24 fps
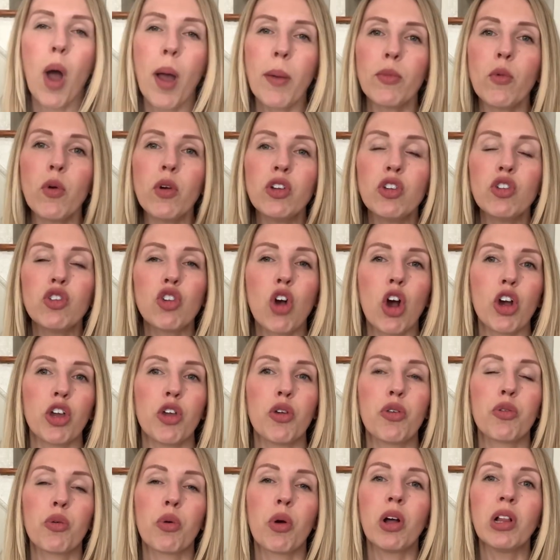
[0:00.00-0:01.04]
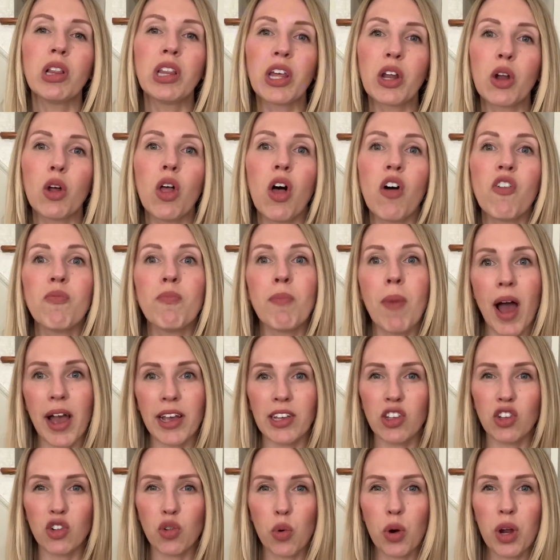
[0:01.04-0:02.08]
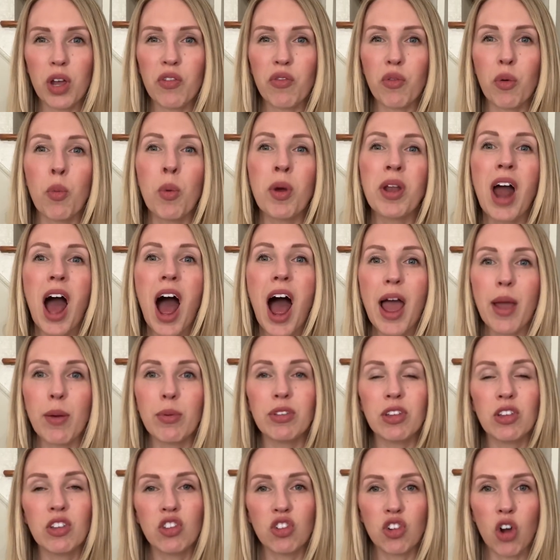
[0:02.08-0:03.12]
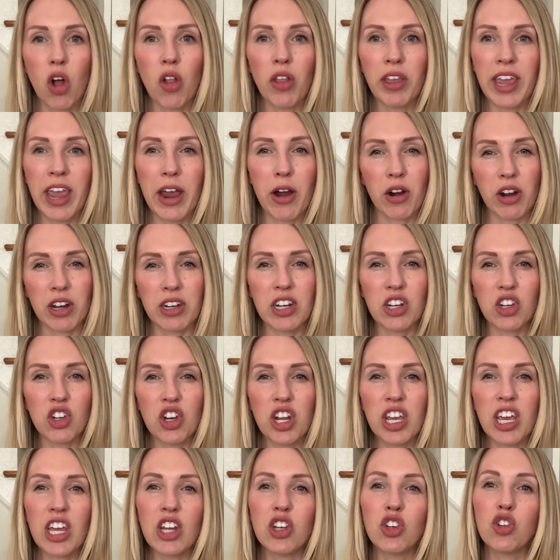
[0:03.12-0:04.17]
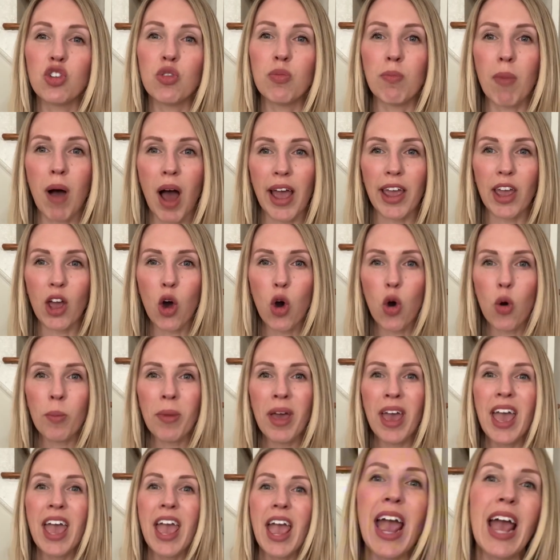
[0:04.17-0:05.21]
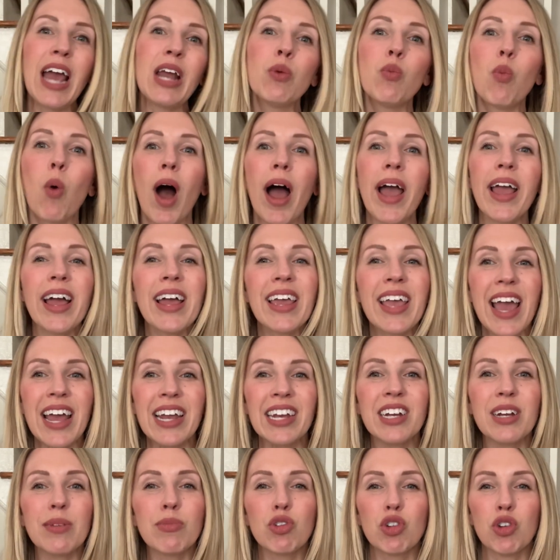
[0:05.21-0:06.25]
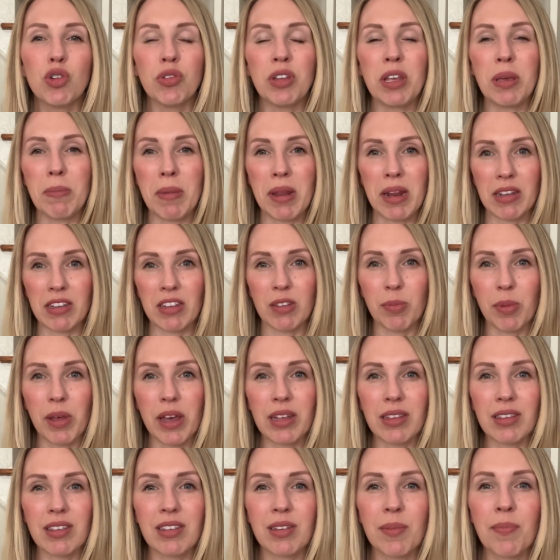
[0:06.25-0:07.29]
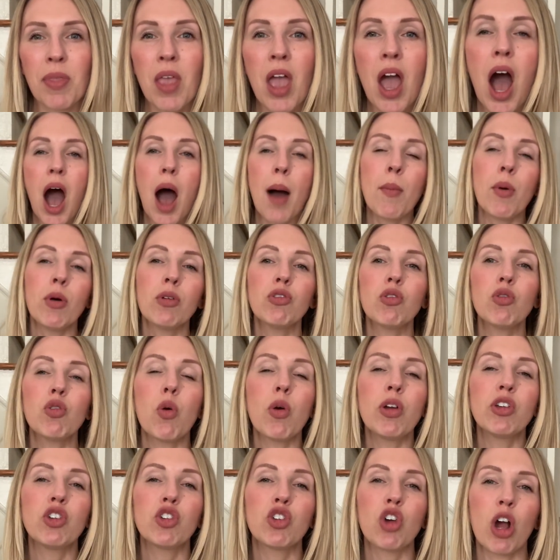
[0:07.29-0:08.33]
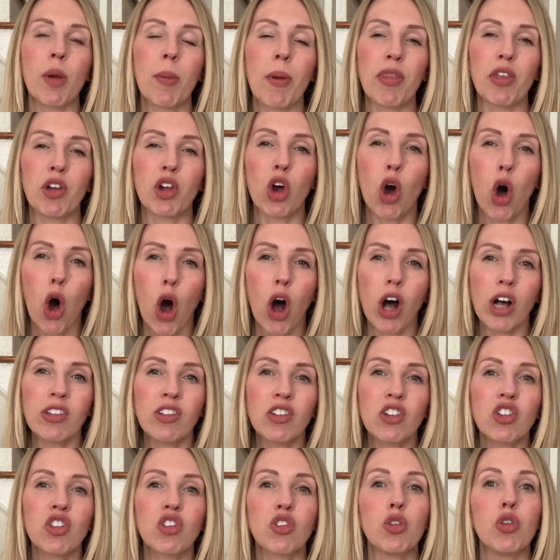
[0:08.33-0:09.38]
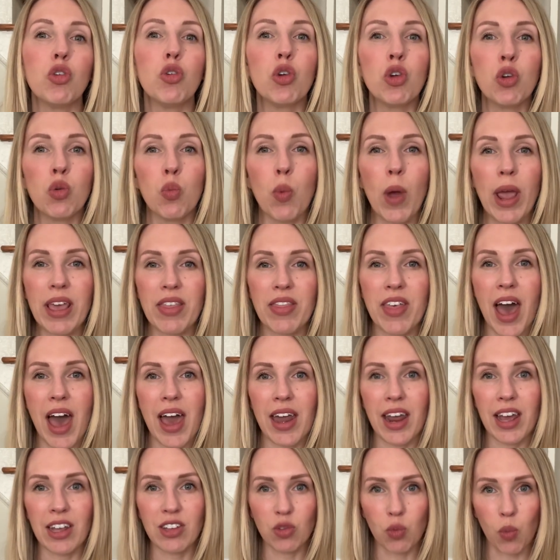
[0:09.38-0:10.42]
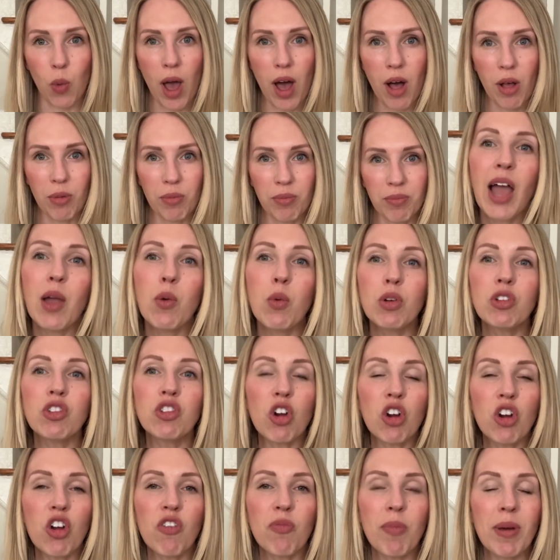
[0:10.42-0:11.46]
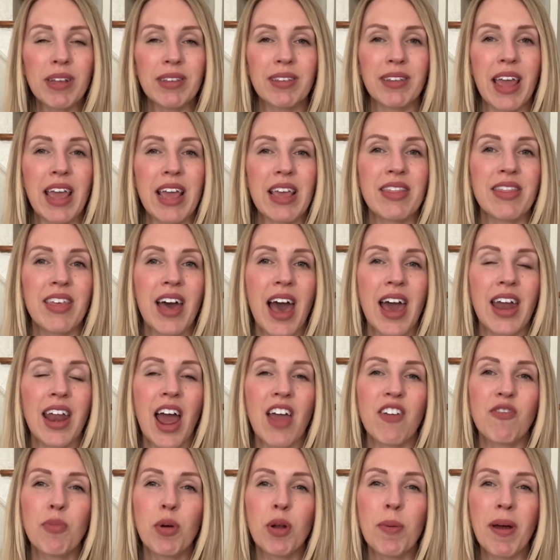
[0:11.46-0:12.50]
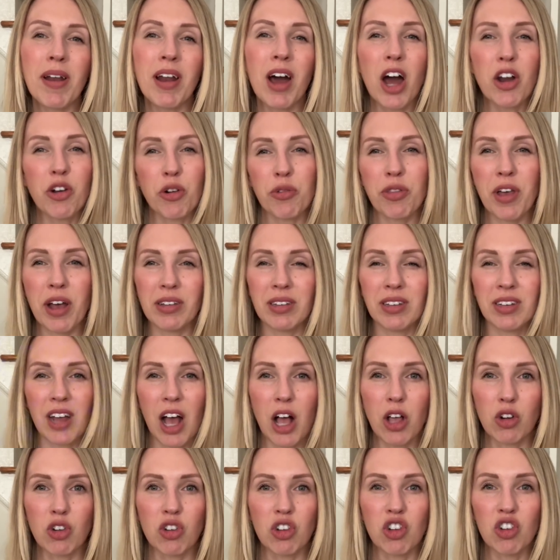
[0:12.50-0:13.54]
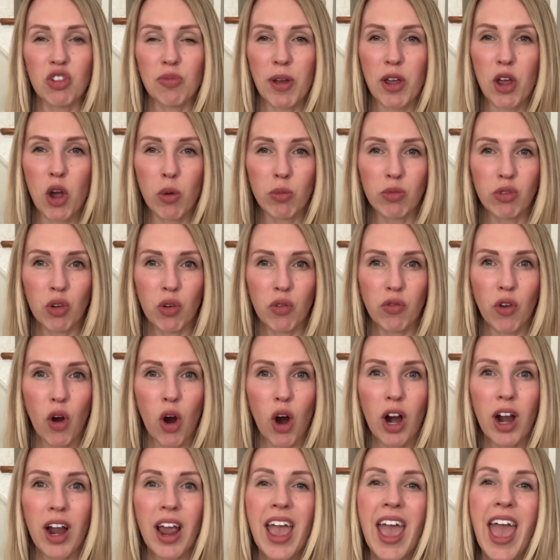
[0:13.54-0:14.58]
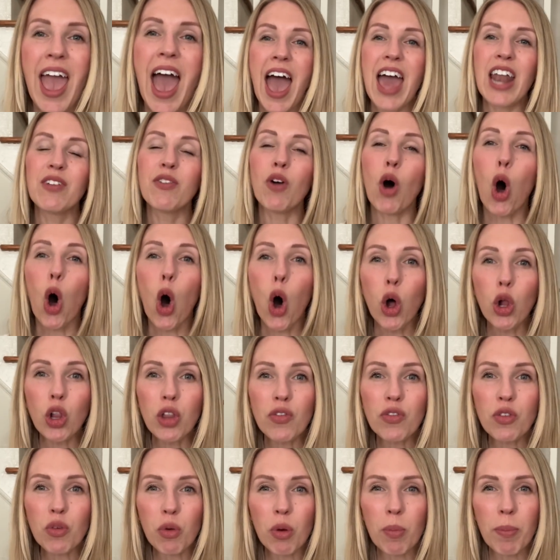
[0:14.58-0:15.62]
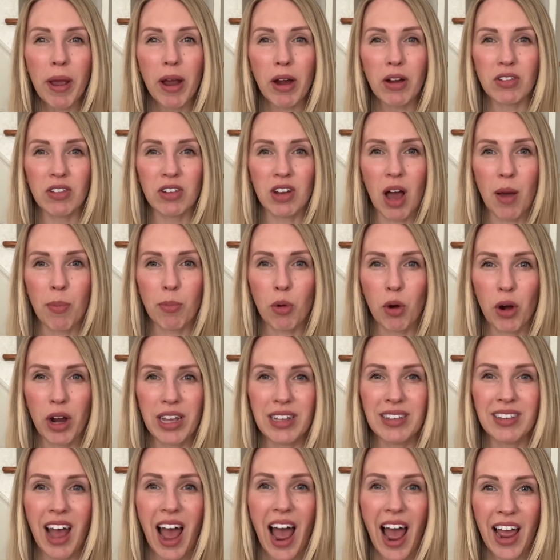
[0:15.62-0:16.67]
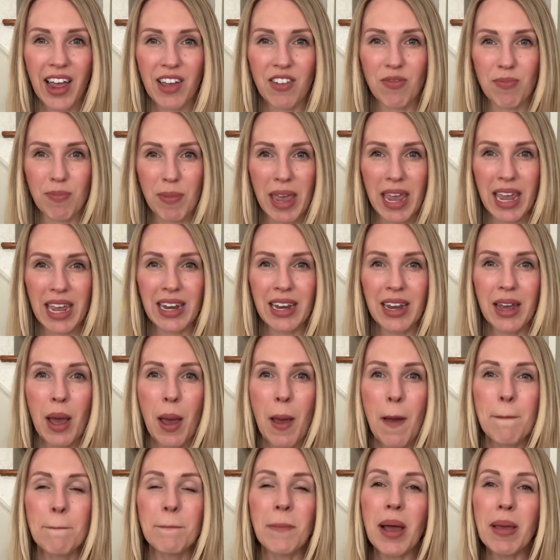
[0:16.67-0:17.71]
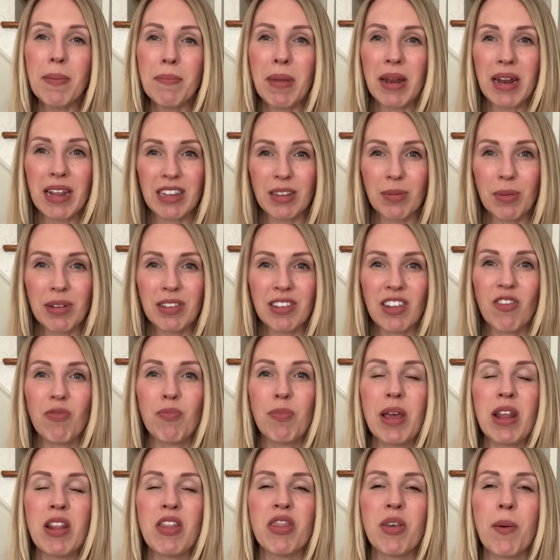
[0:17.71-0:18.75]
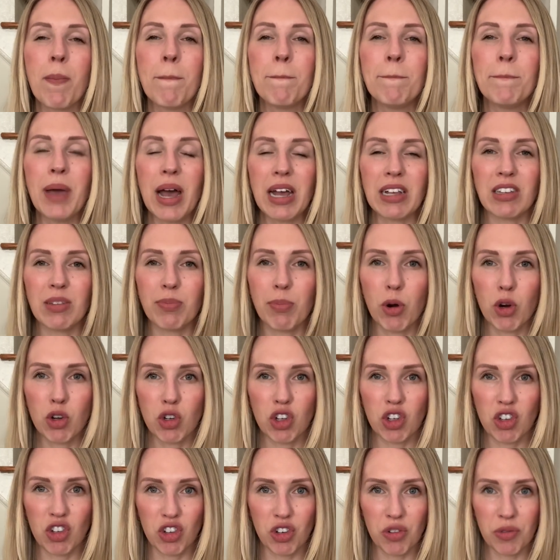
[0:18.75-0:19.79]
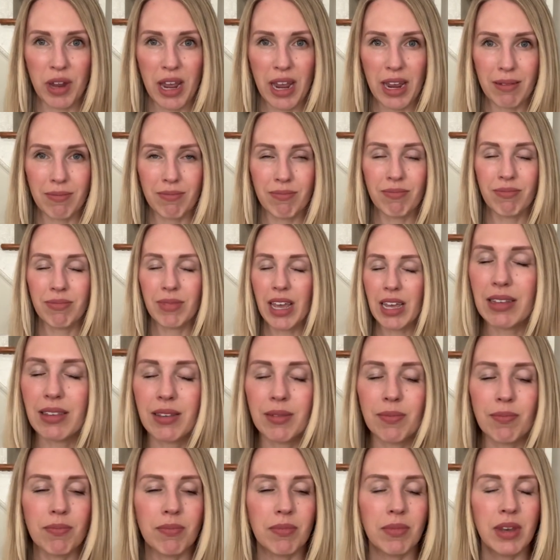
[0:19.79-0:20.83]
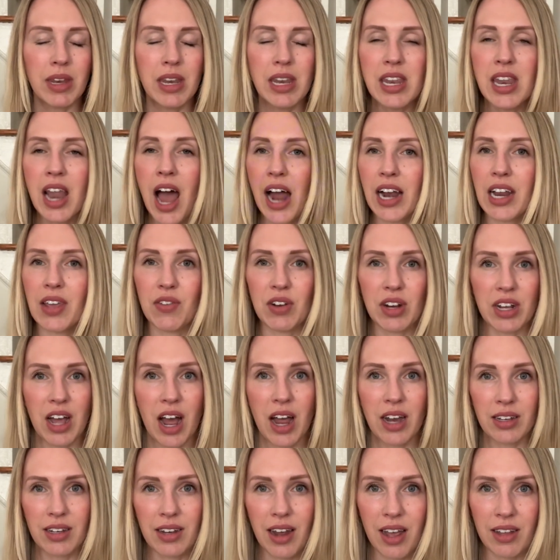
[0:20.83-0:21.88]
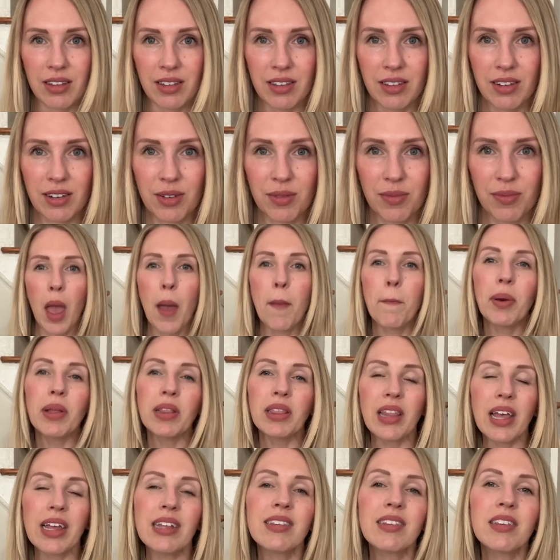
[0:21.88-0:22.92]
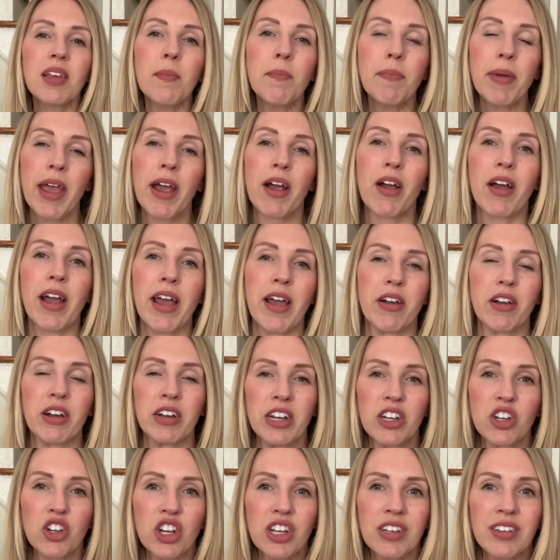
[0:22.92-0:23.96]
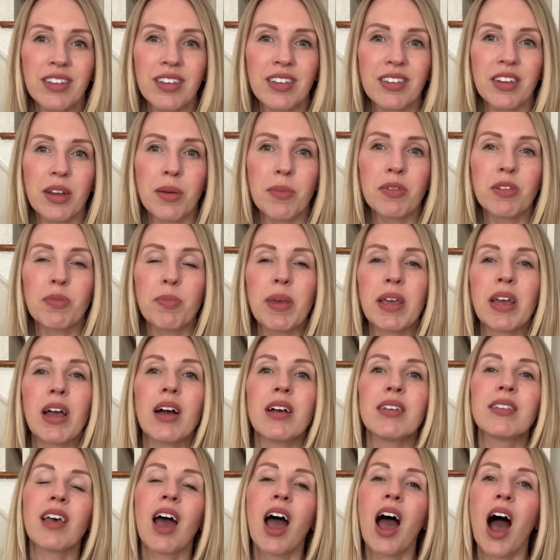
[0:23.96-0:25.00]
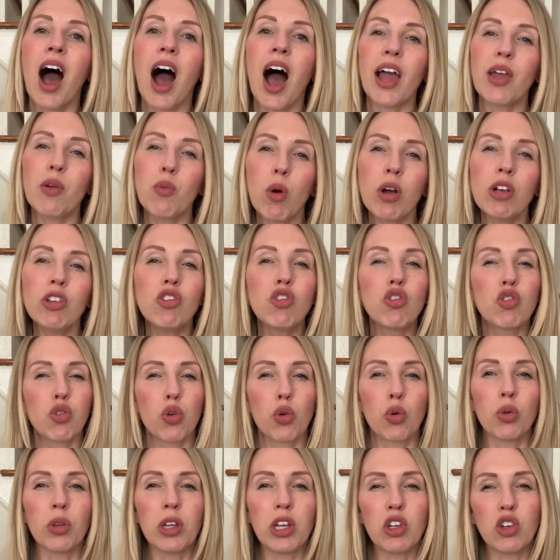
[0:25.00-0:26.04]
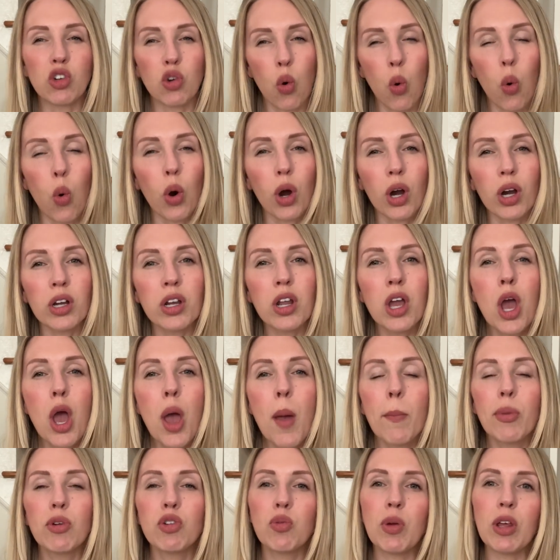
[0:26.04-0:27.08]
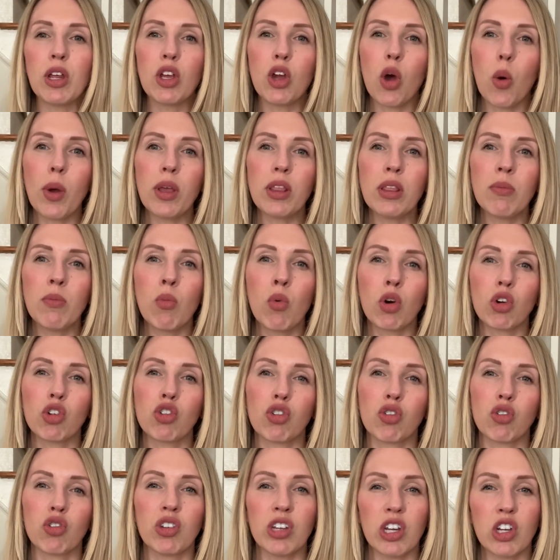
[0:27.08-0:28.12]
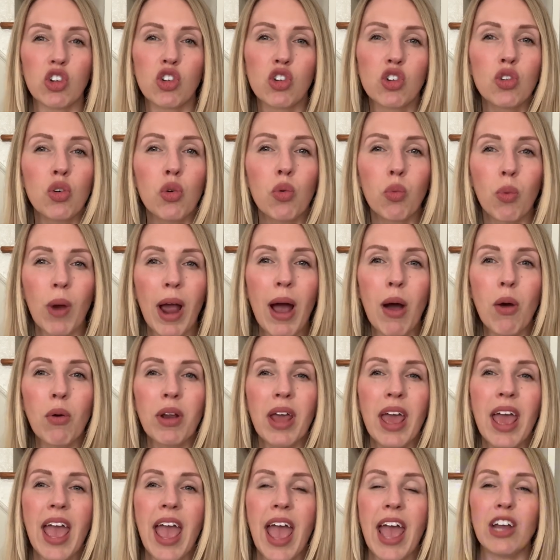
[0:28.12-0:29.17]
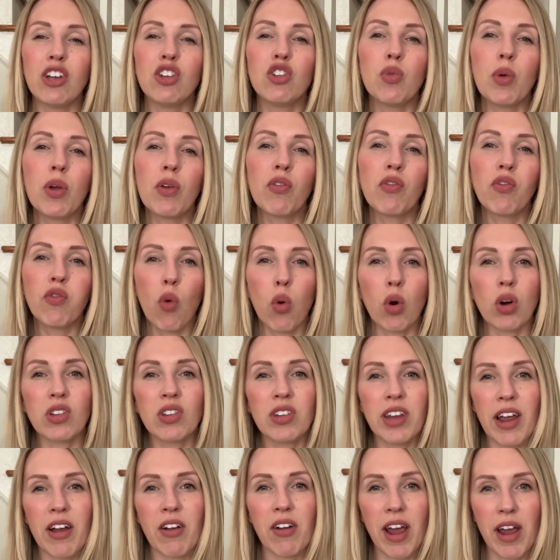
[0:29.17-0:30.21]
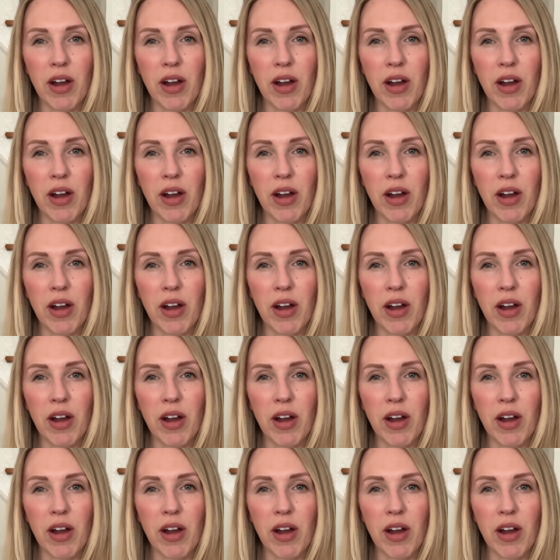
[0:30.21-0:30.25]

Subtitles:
I'm going to talk you through a little of my story from when I was installing air conditioning into my home and why I ended up choosing mini splits. I'm also going to talk about the cost so you can weigh that as well. I will start off by saying that I've put about $100,000 into my home so far, and of all of the repairs and upgrades I've made, my mini splits have been the best purchase to date. It's not even a contest. But let's compare air conditioning systems because I was truly torn between going the more traditional route and doing forced air